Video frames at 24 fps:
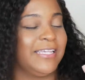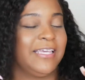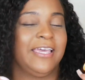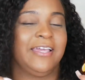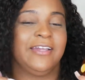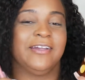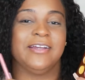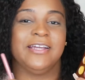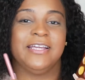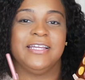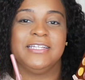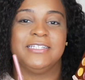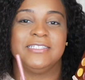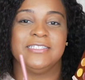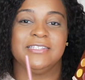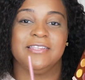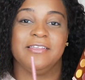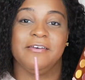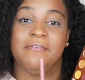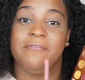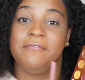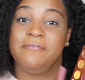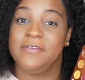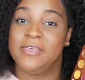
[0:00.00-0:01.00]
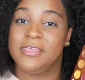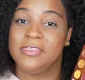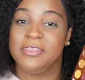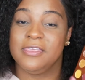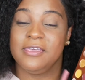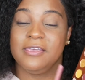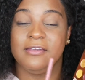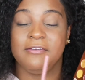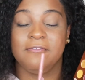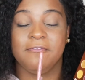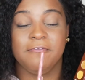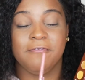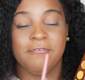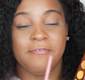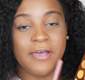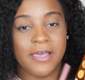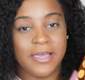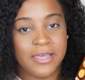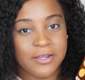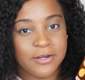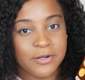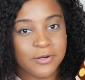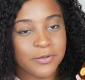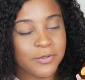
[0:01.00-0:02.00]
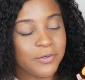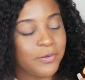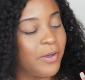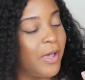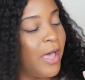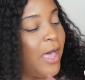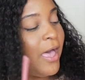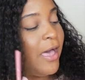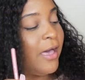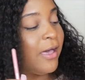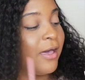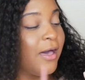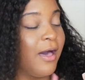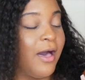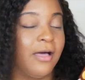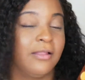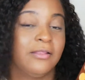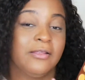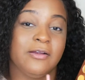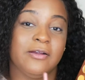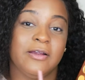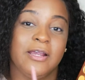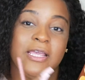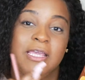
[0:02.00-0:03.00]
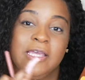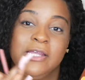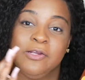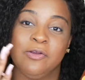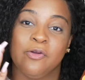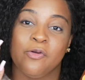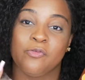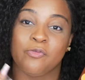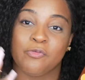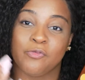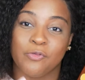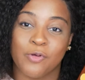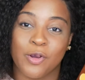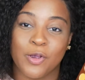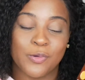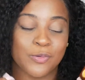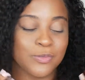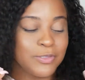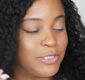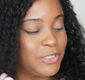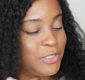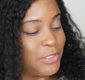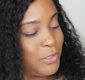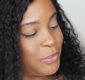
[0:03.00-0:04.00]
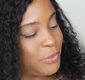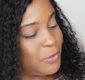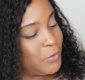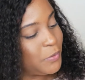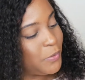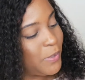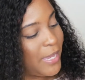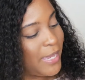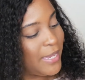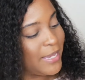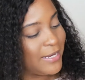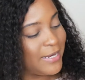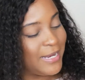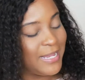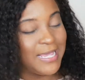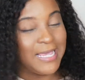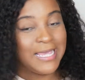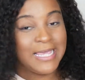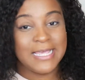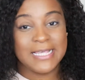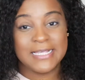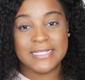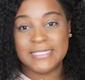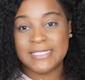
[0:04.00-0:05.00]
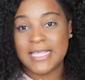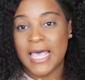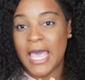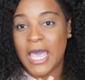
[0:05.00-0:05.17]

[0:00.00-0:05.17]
Here is the 5th and final color in row 2, and it is